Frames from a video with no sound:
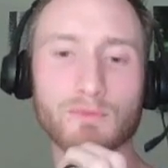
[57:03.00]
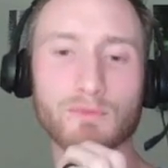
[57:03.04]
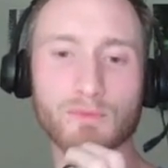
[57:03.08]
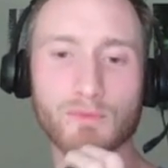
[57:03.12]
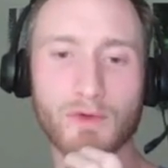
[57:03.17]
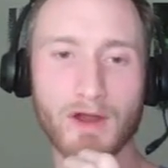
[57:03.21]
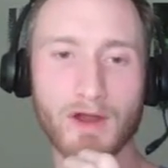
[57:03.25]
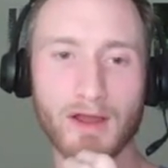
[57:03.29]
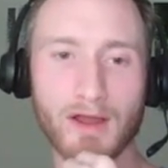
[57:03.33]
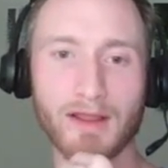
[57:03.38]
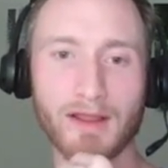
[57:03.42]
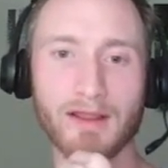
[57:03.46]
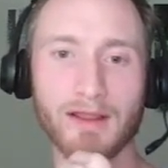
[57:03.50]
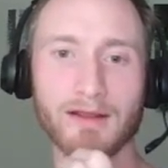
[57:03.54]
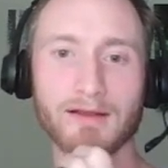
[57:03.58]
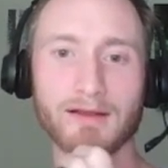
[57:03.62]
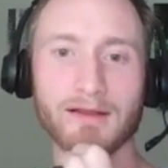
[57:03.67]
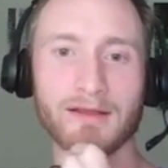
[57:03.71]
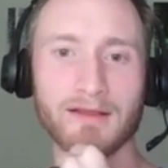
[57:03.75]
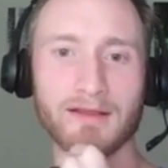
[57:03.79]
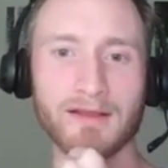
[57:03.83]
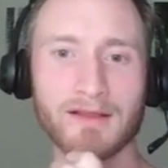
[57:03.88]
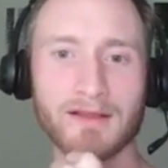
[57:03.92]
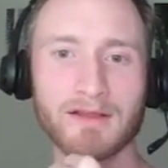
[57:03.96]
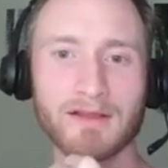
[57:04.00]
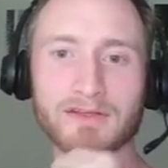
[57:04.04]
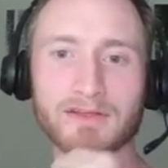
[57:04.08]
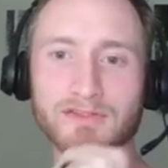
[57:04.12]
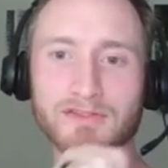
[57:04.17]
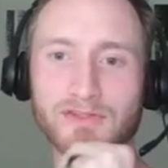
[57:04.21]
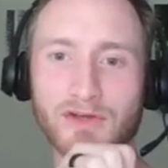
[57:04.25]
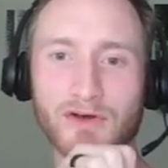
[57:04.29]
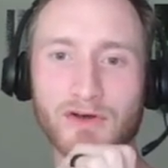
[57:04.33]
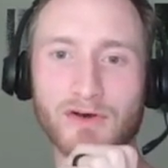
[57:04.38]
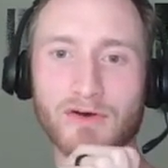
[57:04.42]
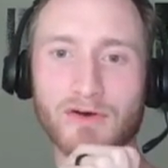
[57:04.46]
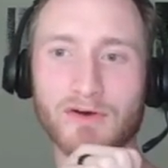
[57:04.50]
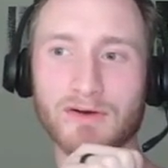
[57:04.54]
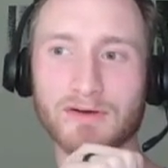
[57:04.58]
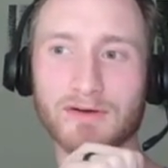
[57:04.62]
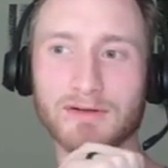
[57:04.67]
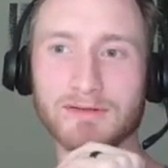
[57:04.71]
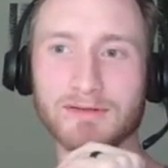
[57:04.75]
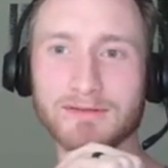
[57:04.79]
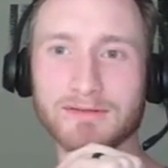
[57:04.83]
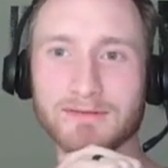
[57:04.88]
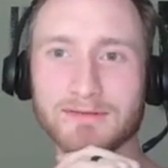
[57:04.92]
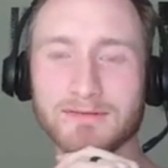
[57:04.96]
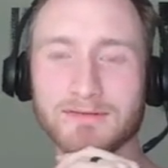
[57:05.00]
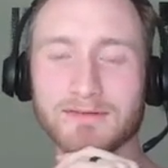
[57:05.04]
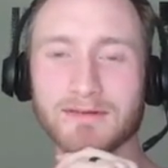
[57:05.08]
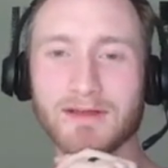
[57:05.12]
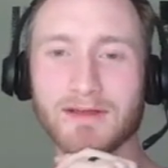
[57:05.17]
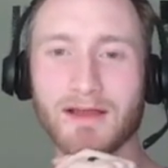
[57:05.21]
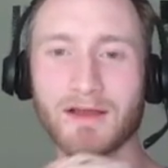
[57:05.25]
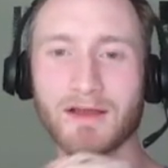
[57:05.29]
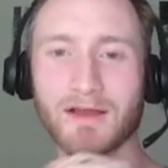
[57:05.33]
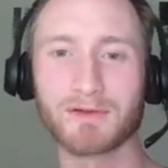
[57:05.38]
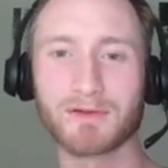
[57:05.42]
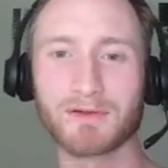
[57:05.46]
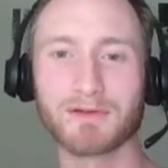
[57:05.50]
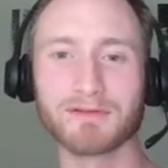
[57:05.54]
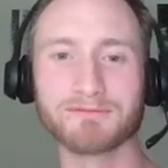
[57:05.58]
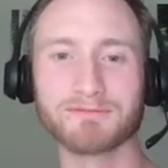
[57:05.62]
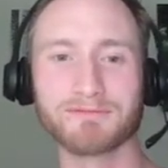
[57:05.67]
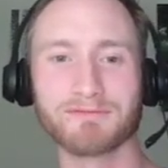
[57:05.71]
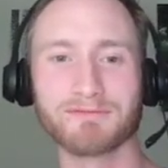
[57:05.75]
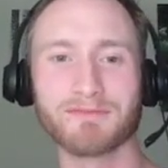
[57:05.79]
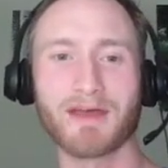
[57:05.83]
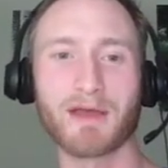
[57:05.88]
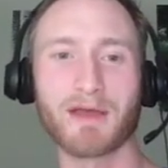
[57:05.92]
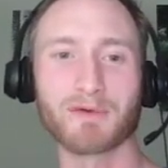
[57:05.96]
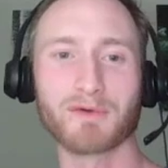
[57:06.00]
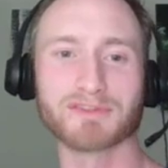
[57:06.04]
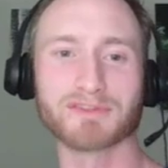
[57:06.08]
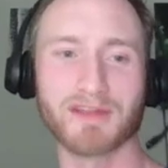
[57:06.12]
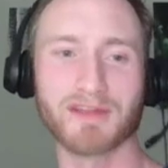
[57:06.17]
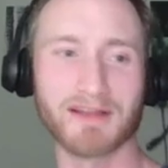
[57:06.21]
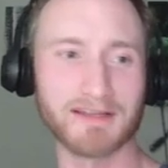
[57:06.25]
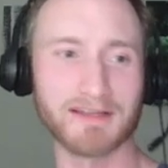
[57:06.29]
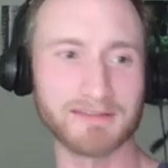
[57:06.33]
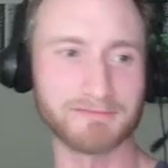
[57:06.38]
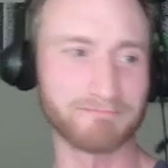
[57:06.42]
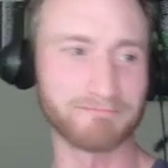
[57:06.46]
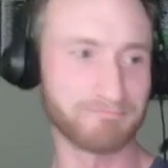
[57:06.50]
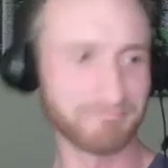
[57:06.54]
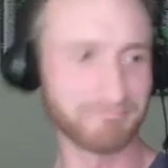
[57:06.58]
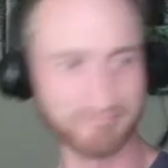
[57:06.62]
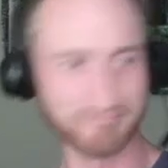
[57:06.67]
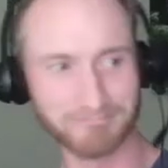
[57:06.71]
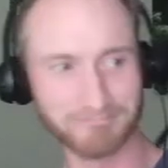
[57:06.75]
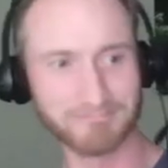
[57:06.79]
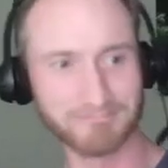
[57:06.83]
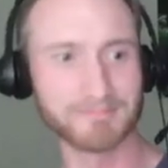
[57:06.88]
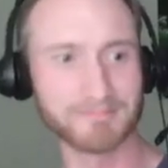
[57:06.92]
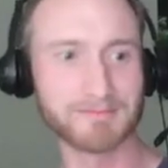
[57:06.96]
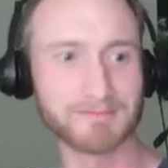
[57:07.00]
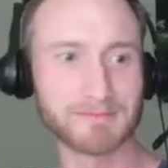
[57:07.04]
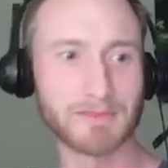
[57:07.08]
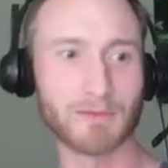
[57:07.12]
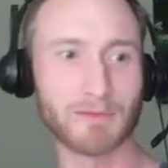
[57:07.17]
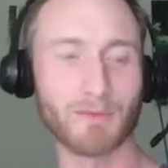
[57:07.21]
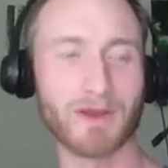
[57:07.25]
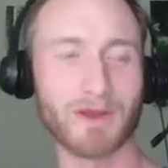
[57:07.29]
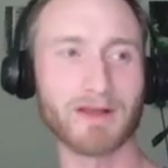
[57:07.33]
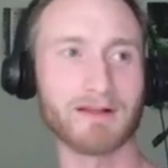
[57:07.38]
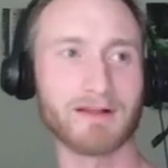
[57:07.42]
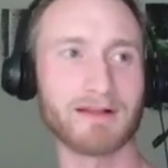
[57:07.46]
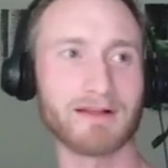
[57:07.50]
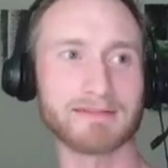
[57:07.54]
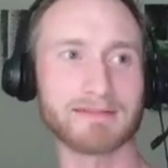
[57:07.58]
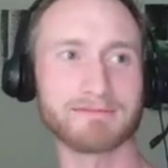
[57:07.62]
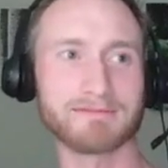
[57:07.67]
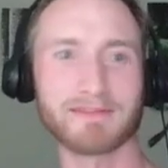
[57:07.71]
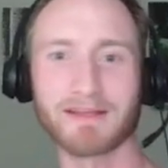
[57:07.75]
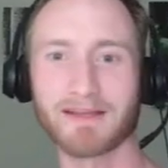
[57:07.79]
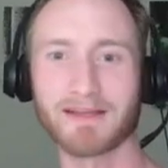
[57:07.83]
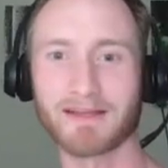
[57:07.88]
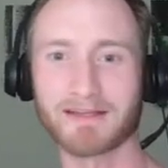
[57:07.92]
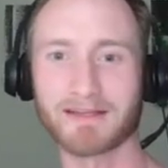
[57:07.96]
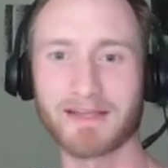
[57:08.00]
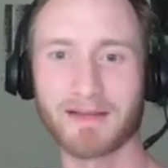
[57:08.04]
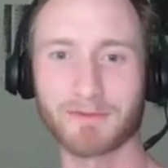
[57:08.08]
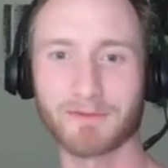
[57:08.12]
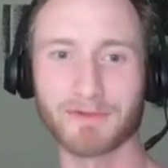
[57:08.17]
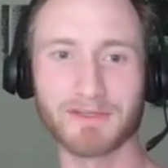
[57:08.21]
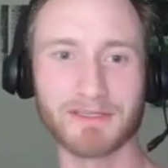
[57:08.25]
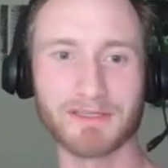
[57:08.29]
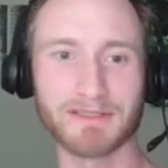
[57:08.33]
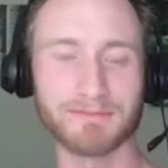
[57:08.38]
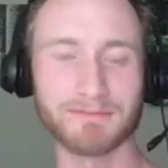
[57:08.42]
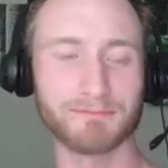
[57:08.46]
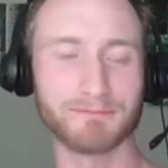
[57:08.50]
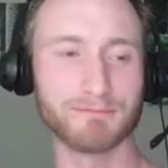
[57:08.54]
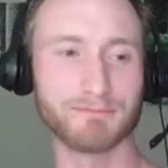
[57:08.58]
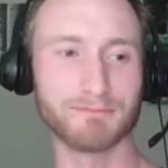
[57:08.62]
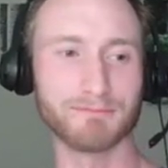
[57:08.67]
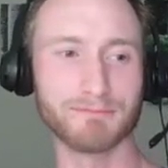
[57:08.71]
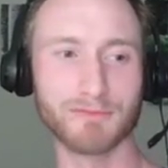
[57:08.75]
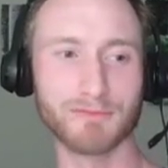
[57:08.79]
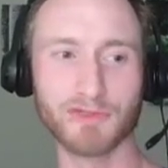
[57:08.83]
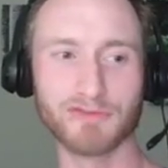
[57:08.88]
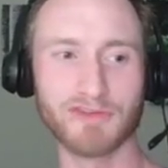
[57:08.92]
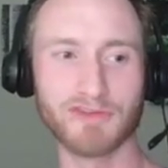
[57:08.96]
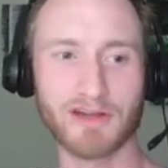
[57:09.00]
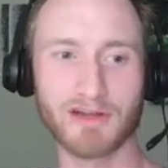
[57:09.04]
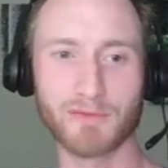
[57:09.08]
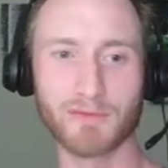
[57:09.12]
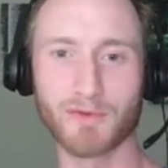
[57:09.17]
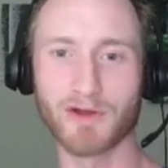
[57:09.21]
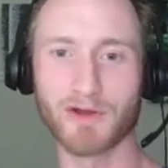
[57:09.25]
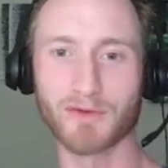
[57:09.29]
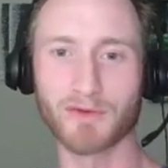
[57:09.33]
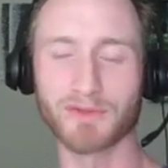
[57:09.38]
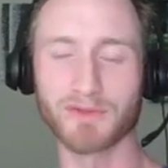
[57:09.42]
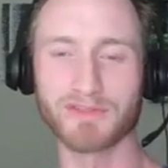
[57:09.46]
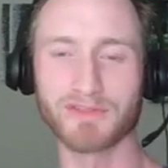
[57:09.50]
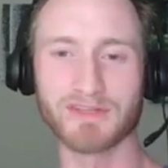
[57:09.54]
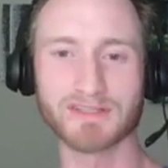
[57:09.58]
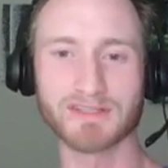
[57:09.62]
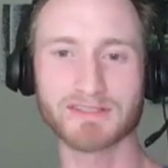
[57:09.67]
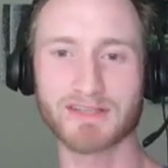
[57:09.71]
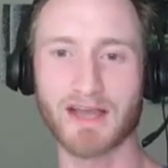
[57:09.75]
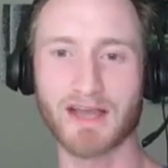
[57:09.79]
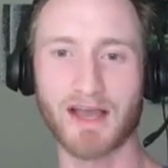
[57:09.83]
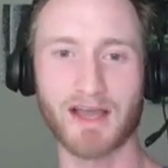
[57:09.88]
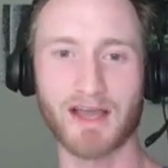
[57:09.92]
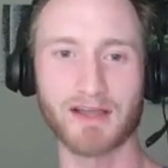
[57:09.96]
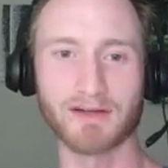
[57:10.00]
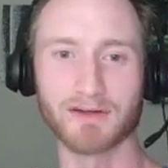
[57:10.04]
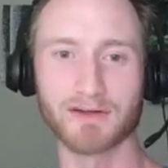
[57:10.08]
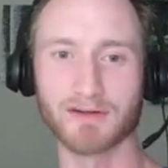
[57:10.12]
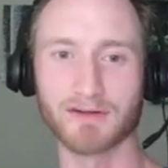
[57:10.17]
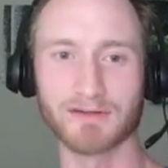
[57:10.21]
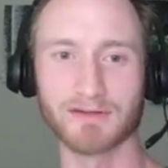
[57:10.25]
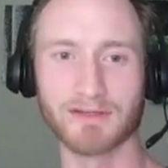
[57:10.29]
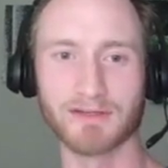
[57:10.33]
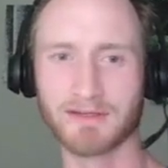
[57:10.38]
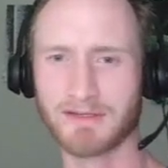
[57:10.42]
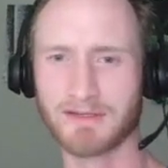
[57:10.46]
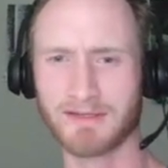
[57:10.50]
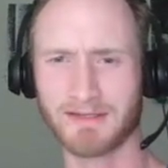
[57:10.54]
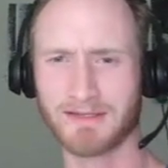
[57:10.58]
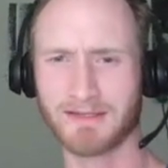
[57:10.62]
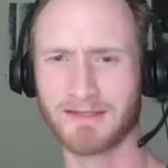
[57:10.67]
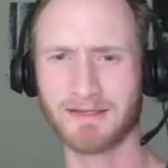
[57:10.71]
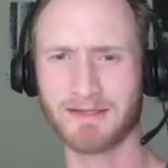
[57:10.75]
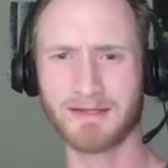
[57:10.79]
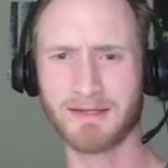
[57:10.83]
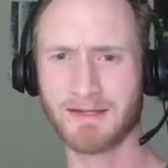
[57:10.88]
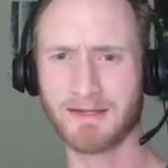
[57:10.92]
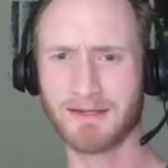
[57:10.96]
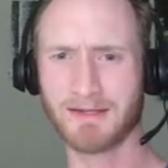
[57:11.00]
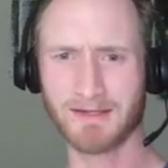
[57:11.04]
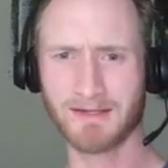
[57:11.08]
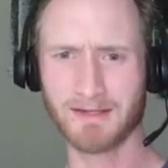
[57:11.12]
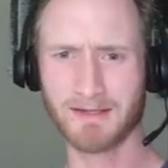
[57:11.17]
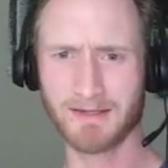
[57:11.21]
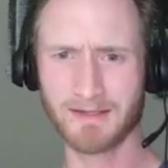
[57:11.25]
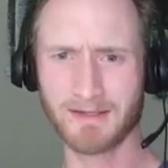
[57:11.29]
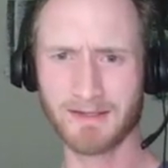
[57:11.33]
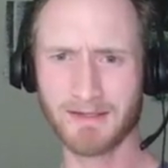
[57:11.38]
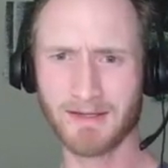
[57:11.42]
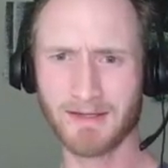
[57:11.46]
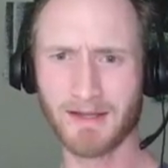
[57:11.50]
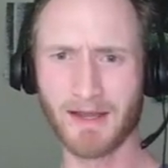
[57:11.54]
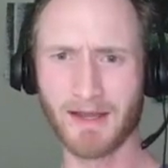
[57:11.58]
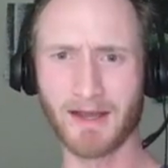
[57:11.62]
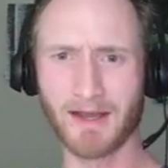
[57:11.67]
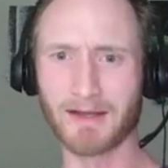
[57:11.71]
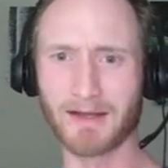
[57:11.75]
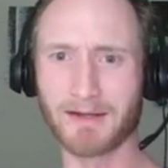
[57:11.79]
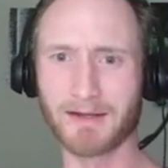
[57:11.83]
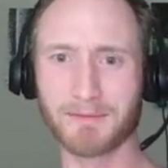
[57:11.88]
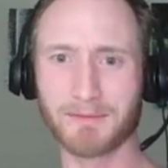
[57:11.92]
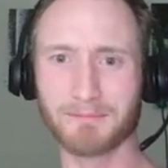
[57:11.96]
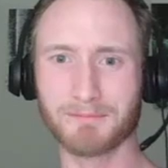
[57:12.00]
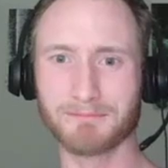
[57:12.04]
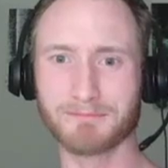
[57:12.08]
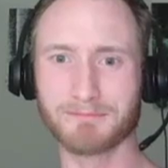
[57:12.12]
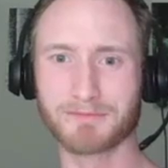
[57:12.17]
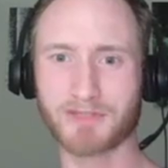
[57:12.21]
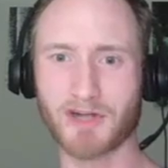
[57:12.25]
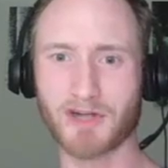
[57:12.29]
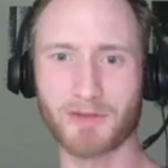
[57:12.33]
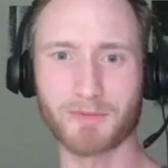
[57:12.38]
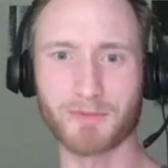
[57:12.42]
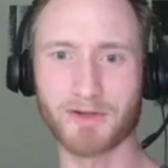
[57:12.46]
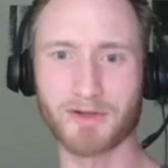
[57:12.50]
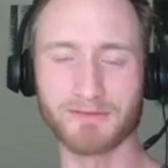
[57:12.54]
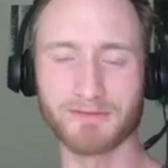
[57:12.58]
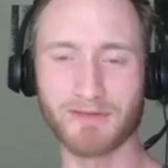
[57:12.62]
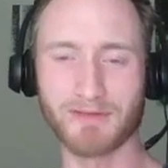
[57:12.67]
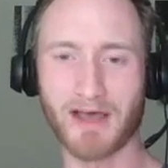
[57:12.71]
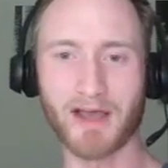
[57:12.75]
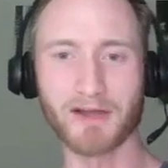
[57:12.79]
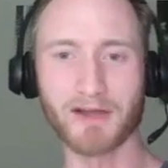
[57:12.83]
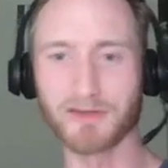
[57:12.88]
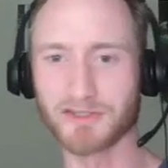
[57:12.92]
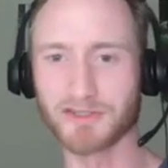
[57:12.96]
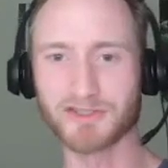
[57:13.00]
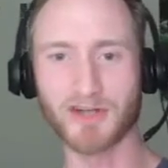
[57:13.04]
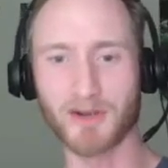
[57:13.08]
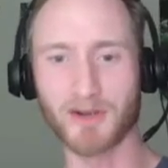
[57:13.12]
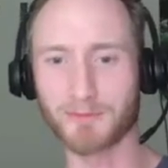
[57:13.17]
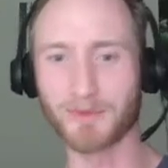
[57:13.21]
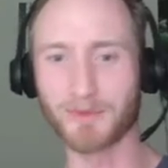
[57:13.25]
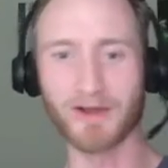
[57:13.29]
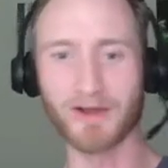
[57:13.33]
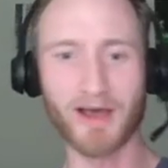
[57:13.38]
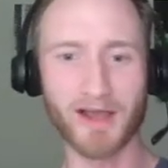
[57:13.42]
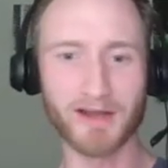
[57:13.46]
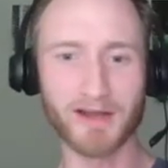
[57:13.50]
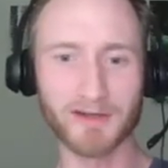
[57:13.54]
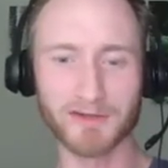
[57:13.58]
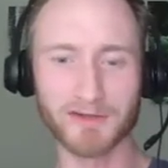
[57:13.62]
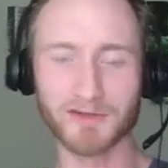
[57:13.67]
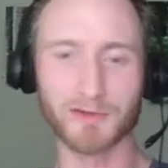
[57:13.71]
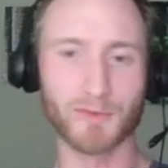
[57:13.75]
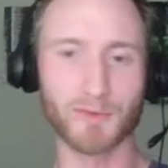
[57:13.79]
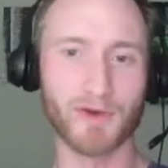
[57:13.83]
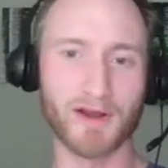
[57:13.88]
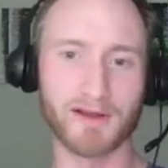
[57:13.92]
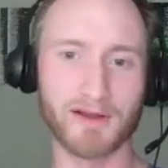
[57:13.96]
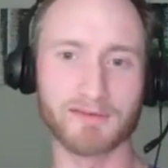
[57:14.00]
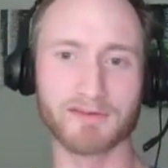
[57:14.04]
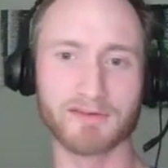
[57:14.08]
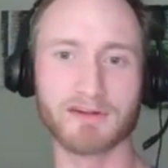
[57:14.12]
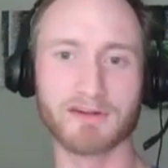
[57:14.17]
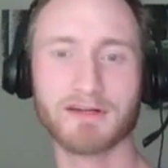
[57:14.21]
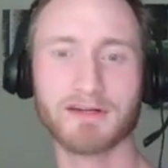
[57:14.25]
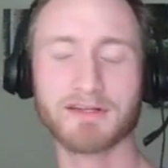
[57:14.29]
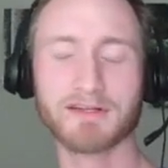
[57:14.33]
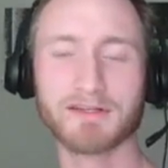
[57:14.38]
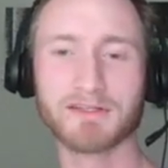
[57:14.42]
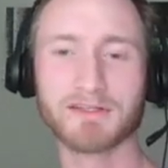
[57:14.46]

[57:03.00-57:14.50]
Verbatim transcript: Right. So uh, I was like, oh, I, I can't really move anywhere with this guy or um, sharpen iron, sharpen iron or whatever.